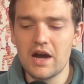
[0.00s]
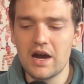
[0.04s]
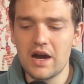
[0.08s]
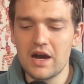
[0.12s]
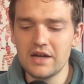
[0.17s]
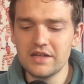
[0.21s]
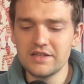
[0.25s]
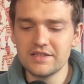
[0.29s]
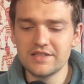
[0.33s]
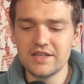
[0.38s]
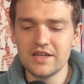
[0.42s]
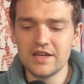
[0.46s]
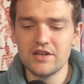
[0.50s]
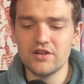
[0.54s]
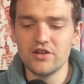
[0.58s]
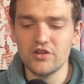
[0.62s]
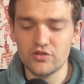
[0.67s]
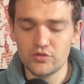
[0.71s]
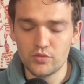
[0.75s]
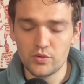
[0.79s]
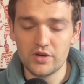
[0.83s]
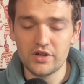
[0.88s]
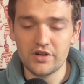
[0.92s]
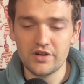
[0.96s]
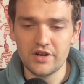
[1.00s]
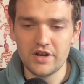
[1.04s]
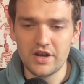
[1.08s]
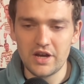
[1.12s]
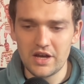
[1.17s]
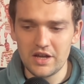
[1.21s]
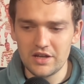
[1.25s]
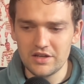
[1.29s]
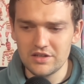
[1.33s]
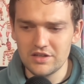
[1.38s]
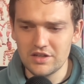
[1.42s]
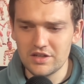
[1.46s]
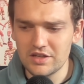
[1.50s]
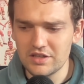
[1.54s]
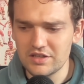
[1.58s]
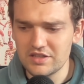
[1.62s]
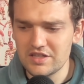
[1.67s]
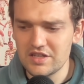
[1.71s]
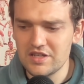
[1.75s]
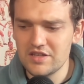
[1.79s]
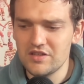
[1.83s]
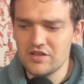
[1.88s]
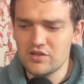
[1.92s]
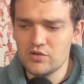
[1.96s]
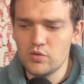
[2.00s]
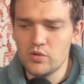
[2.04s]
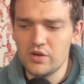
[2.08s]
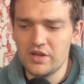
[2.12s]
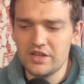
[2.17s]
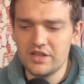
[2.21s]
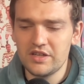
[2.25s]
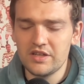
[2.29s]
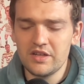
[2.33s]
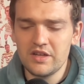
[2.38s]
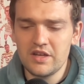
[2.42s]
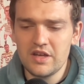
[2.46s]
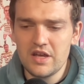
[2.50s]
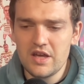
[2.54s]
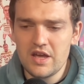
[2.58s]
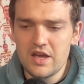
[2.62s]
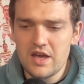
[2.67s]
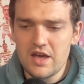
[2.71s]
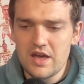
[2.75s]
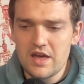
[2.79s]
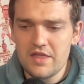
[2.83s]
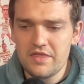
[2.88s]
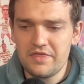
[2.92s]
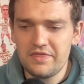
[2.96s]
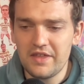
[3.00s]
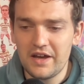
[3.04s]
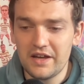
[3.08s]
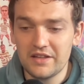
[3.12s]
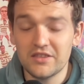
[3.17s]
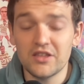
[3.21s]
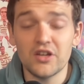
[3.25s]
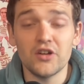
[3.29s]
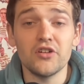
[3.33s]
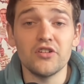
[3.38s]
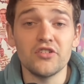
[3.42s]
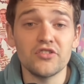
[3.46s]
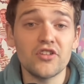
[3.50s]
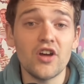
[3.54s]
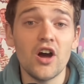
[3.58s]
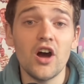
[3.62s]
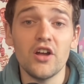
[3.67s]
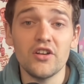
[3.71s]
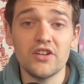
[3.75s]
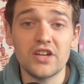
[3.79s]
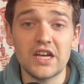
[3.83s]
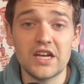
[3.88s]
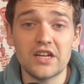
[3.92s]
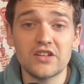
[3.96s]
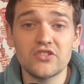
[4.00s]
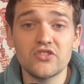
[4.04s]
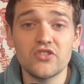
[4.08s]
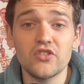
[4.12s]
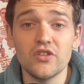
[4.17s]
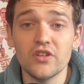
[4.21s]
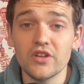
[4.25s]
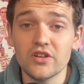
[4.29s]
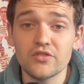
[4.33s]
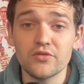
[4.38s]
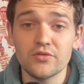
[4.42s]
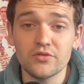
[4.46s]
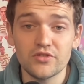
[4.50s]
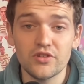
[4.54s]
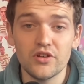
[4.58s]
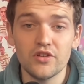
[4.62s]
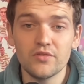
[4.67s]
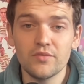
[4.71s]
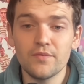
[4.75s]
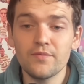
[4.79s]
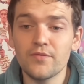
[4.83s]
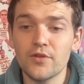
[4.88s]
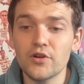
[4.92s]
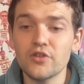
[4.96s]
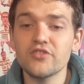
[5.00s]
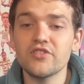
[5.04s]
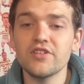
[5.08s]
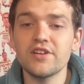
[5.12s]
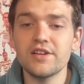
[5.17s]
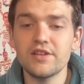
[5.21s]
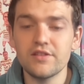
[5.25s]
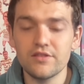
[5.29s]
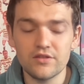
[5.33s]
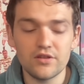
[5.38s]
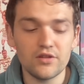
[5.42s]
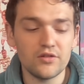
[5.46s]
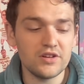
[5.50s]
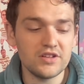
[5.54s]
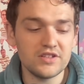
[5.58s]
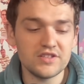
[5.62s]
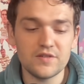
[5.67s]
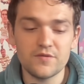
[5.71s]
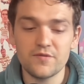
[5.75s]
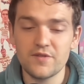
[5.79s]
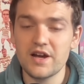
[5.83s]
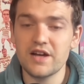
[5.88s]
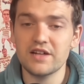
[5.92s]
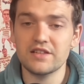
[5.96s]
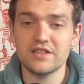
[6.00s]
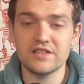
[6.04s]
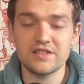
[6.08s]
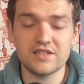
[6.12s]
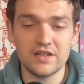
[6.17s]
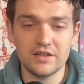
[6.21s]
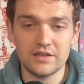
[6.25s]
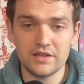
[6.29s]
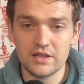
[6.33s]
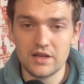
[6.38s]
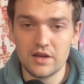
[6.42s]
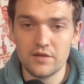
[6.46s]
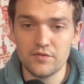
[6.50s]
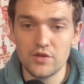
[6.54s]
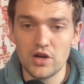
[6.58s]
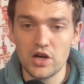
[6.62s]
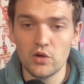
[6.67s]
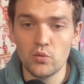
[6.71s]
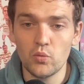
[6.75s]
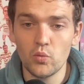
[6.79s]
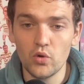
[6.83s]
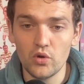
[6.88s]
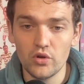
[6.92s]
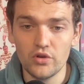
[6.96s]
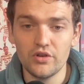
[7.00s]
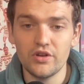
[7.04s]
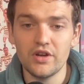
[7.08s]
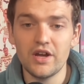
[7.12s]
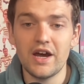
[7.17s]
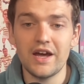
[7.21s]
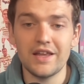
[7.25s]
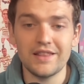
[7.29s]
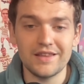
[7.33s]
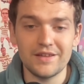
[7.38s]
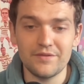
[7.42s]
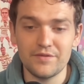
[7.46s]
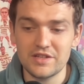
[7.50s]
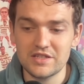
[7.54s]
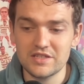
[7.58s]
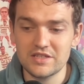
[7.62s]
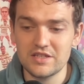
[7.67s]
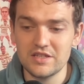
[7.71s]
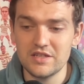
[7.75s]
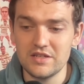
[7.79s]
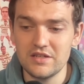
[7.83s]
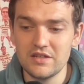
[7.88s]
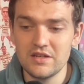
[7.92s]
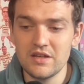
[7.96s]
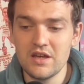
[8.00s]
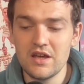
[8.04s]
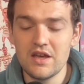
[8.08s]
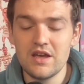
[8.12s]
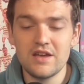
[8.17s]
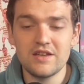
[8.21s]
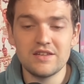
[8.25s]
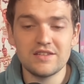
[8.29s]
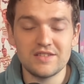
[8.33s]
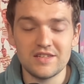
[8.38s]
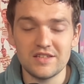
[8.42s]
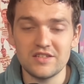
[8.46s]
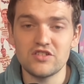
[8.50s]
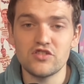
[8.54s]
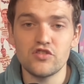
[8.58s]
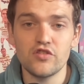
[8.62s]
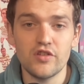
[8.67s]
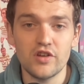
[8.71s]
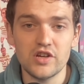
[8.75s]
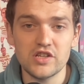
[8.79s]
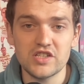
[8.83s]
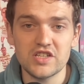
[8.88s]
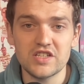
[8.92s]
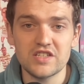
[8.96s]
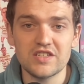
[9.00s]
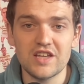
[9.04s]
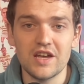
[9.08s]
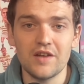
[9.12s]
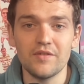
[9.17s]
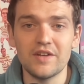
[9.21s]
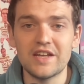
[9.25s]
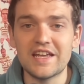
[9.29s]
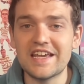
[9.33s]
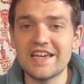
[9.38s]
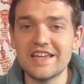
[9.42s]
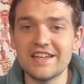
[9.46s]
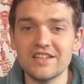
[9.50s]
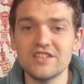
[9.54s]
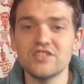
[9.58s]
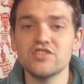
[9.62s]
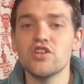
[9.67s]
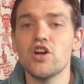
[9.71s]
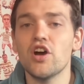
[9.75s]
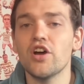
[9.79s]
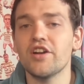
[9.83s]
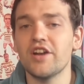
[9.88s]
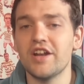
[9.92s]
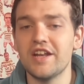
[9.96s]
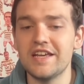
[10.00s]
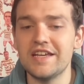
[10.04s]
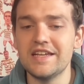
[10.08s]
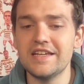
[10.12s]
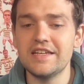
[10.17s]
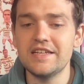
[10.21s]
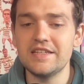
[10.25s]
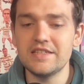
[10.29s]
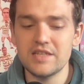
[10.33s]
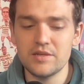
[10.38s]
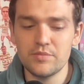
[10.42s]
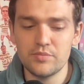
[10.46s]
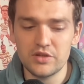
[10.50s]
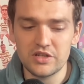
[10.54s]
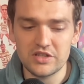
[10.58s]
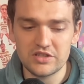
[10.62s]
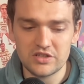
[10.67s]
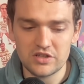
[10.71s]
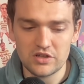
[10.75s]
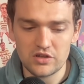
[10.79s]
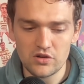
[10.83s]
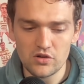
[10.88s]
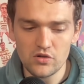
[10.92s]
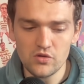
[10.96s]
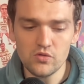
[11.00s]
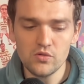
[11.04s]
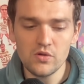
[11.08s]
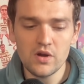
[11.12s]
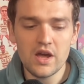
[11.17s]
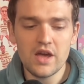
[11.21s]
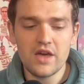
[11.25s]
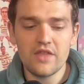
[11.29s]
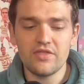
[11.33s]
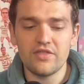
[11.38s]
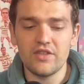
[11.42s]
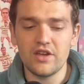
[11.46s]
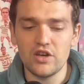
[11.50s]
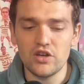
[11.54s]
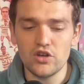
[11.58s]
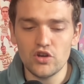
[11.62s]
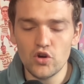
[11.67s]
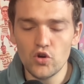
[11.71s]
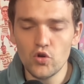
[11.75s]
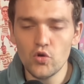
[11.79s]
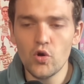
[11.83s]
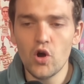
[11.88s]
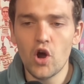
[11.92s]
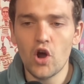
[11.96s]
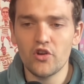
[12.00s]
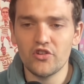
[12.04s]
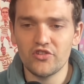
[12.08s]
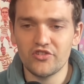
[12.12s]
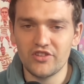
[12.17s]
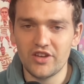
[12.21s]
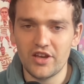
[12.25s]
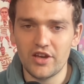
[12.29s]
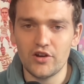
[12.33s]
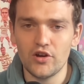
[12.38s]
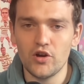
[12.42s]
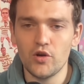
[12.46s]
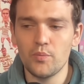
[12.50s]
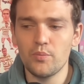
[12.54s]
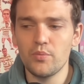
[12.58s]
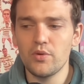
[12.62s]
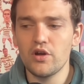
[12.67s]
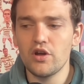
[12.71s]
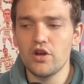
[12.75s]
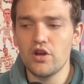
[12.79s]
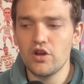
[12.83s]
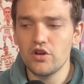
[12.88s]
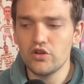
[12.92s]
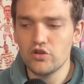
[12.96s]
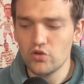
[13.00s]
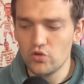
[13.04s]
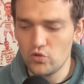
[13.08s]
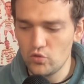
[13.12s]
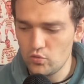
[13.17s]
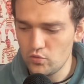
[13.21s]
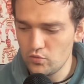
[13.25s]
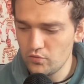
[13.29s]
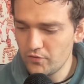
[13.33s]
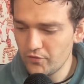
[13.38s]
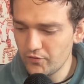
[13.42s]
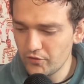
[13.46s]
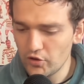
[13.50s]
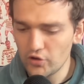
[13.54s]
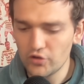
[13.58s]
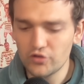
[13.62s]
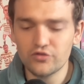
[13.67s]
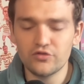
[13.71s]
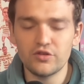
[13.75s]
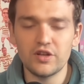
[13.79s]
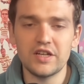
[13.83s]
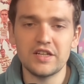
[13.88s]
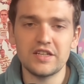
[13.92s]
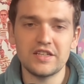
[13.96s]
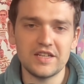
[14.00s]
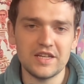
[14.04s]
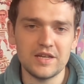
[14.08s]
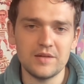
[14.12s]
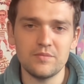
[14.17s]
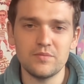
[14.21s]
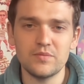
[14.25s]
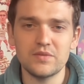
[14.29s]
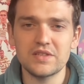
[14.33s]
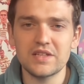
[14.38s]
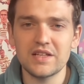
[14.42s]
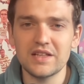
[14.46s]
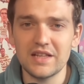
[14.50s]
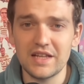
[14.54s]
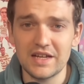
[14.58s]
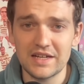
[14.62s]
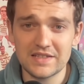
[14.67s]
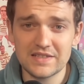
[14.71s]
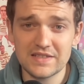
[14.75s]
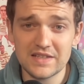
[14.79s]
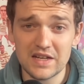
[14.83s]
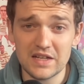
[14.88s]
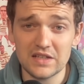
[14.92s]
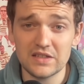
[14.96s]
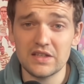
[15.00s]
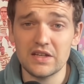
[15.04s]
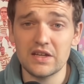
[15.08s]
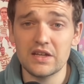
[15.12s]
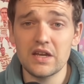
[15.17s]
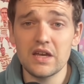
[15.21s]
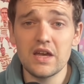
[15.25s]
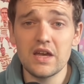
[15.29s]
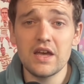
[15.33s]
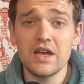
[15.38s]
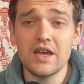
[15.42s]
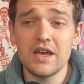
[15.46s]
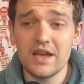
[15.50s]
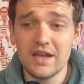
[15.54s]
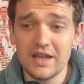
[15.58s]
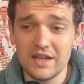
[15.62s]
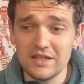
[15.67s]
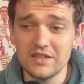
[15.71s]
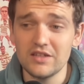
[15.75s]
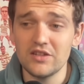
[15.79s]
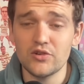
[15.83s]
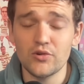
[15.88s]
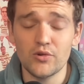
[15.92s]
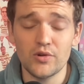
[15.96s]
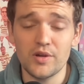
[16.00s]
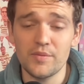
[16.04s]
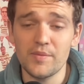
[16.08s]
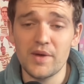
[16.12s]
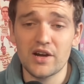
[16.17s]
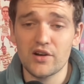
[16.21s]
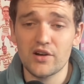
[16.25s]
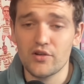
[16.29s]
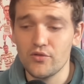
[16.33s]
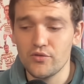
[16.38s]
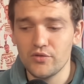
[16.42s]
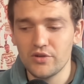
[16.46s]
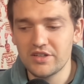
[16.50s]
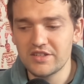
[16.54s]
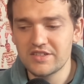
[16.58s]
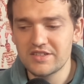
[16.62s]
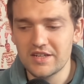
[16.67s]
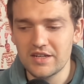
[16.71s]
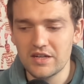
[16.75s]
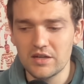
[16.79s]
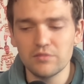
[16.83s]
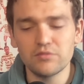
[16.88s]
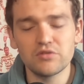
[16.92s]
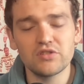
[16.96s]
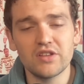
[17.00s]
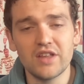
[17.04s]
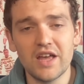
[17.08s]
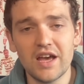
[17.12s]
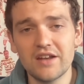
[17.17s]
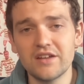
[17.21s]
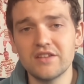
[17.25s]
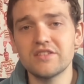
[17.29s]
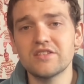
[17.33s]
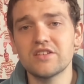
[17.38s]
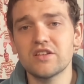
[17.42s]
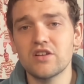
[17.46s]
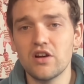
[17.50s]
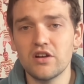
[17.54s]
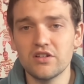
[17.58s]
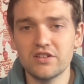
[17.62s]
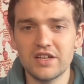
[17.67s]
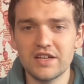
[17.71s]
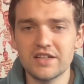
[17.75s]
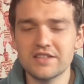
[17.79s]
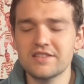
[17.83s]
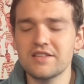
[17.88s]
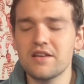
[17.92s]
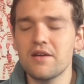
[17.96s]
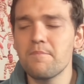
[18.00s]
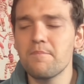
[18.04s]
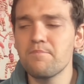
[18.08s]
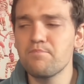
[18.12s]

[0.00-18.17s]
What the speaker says: I said on Twitter, and you can see the tweet, that there is context to this result. Firstly, there is the fact that Celtic have not won at Livingston since 2007. It is not an easy place to go. They know how to set up to frustrate teams like Celtic in the Tony Macaroni Stadium. So that is the context.